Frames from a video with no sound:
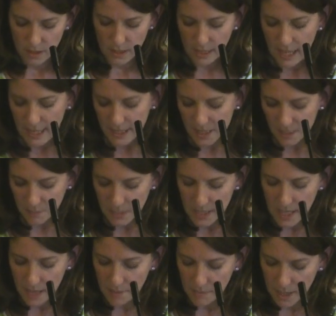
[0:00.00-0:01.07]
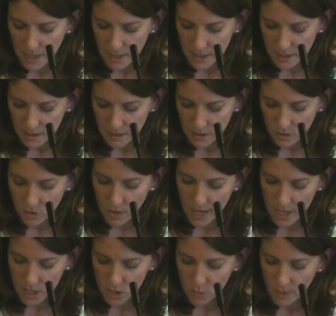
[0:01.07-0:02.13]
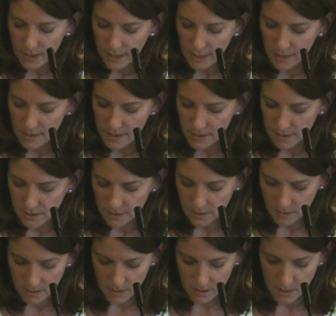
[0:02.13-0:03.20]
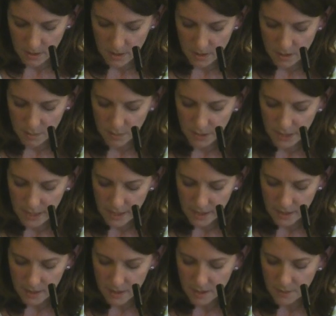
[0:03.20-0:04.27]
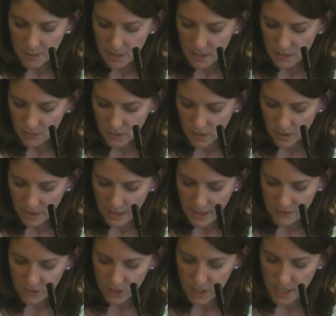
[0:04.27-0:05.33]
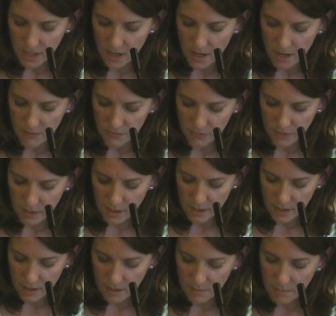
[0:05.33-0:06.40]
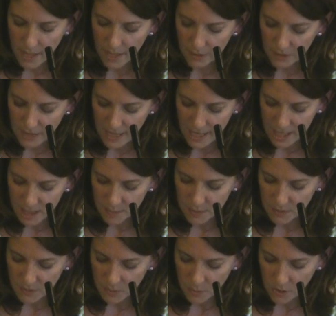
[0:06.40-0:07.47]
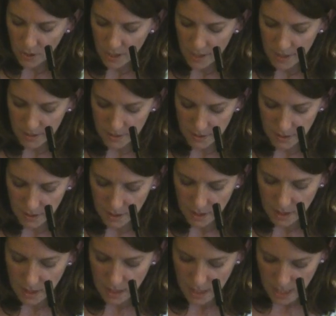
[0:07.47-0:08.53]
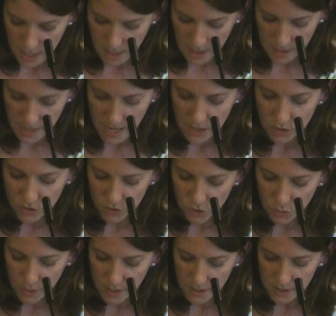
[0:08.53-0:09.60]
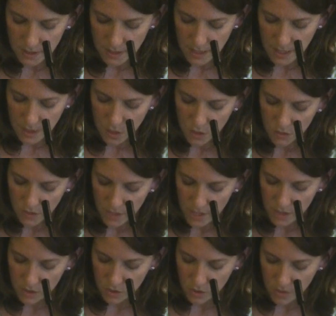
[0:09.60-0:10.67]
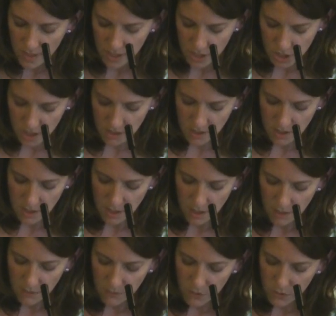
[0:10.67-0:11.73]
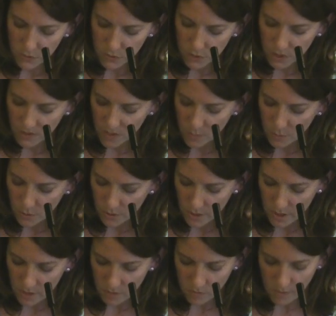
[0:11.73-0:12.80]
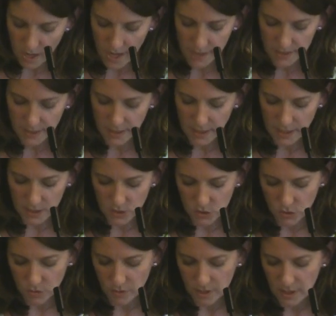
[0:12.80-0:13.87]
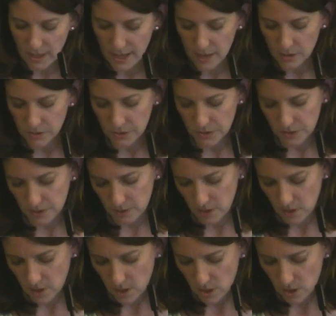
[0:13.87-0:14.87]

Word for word: In Kate's midnight mind, the crash went like this the plane dipping severely after takeoff, mild gasps of surprise, an unnatural twist and an overkill correction, views of the borough rising at surreal angles,